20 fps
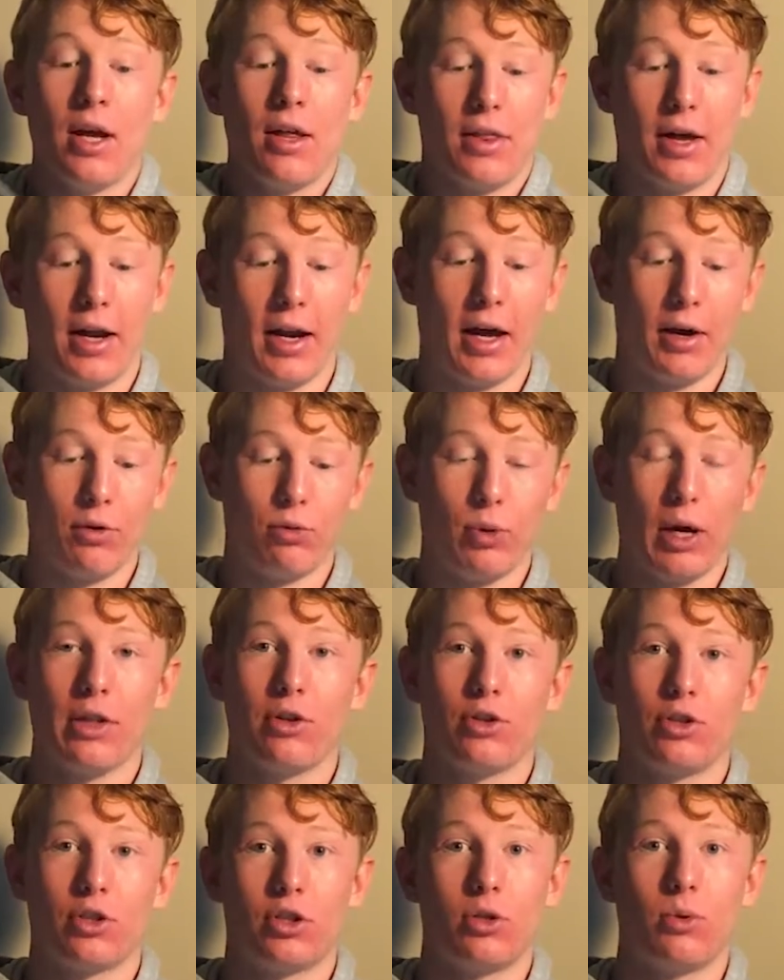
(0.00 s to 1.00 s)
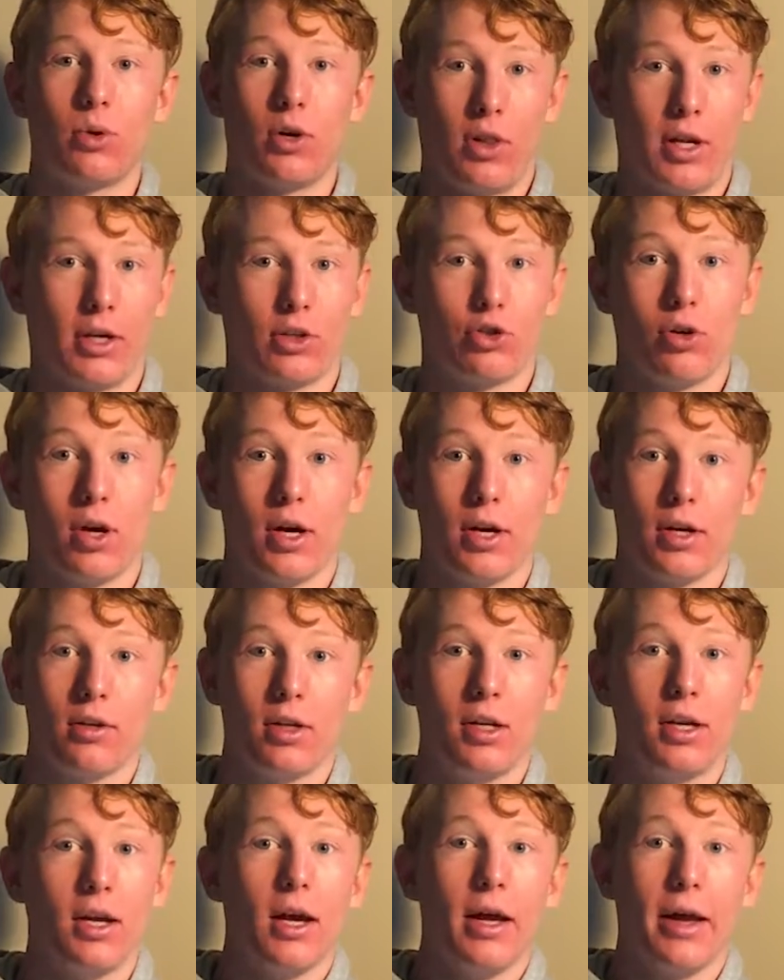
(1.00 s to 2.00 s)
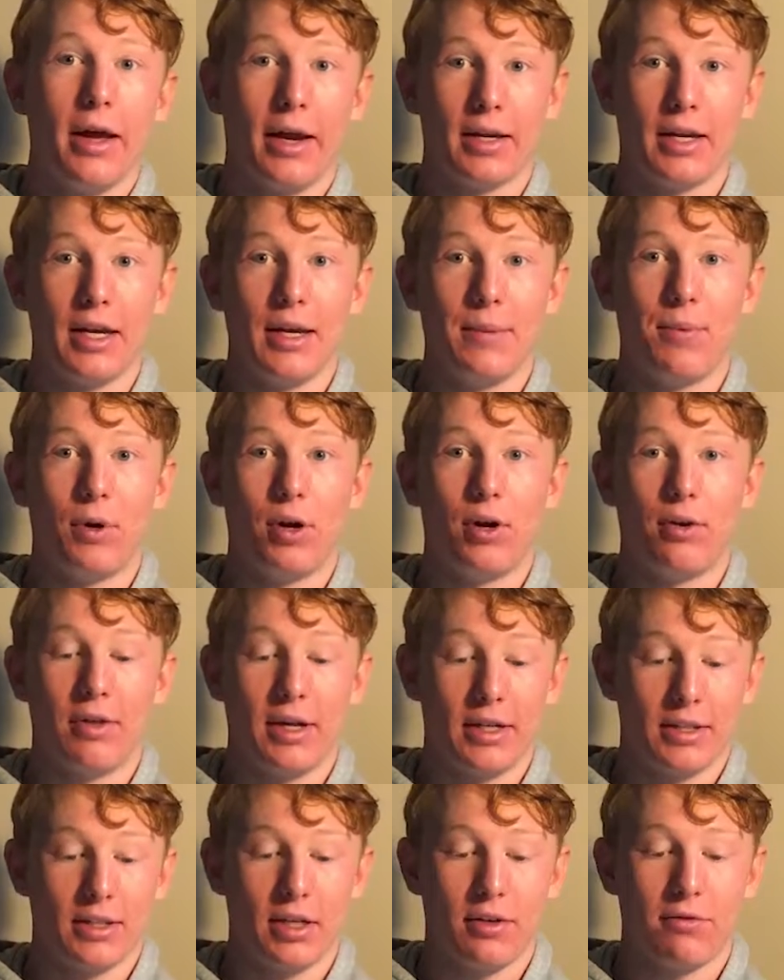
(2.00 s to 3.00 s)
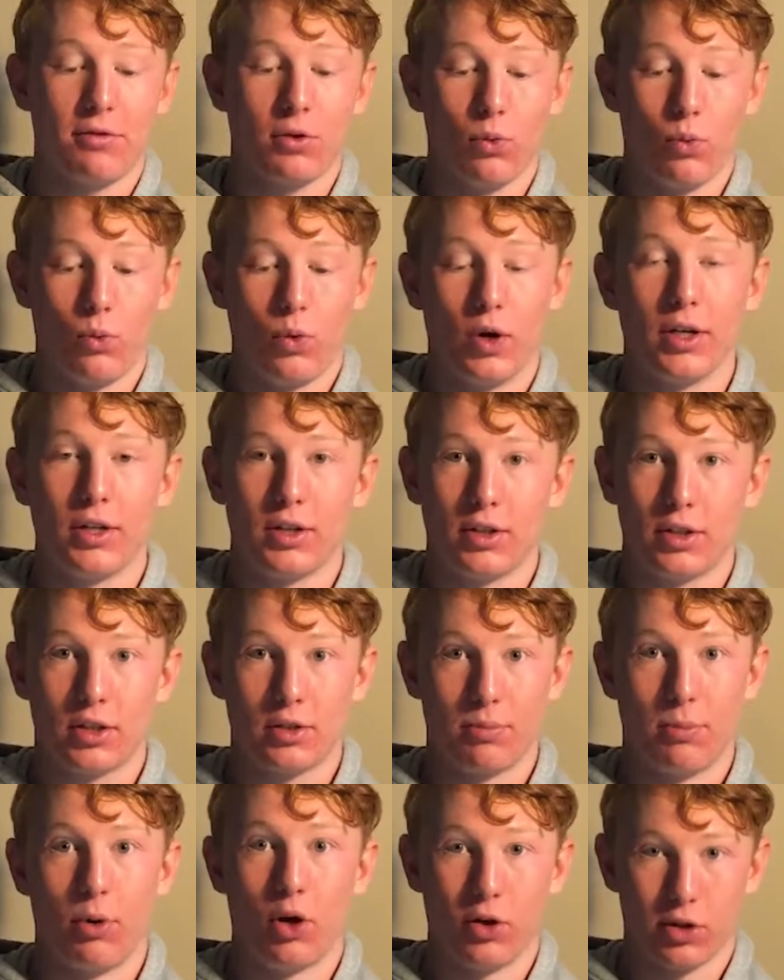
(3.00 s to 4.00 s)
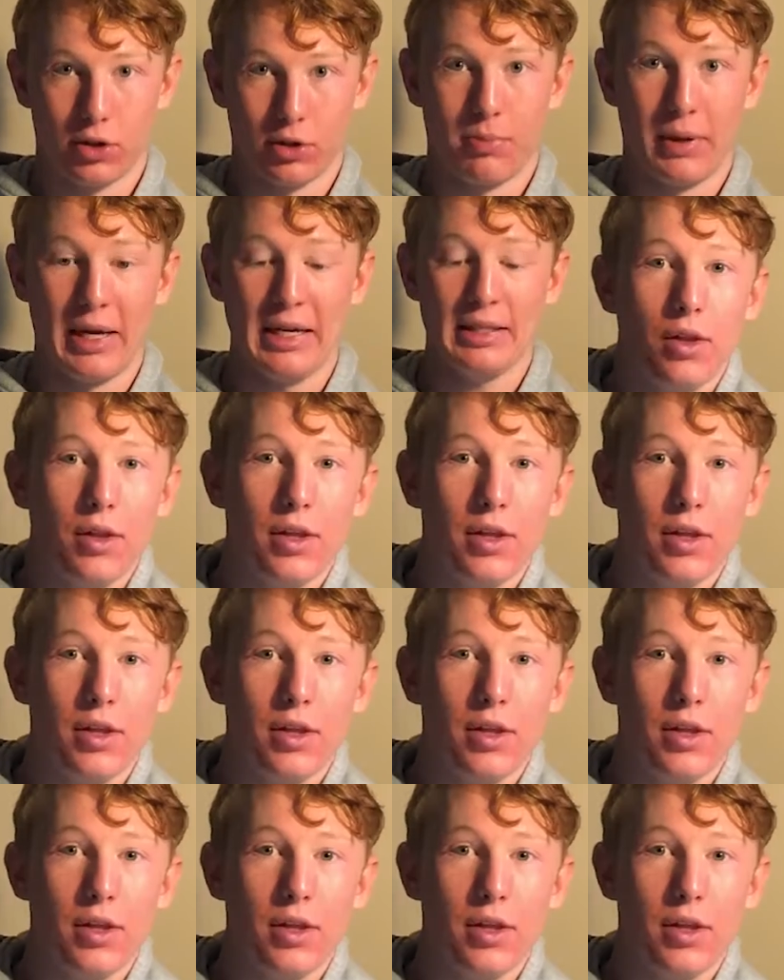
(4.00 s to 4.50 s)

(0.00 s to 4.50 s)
that I'd rather just do it electronically and keep all of that stuff in one small space.